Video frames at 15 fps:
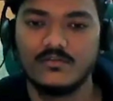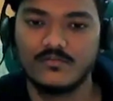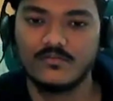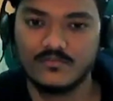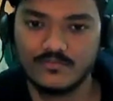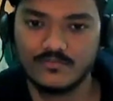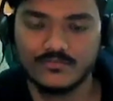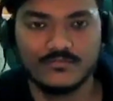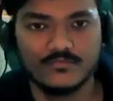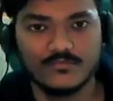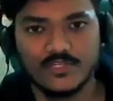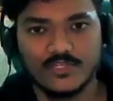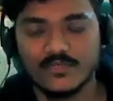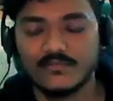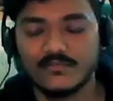So
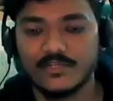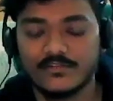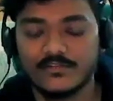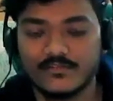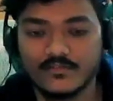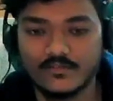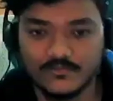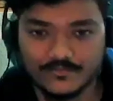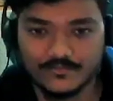yeah, that's all.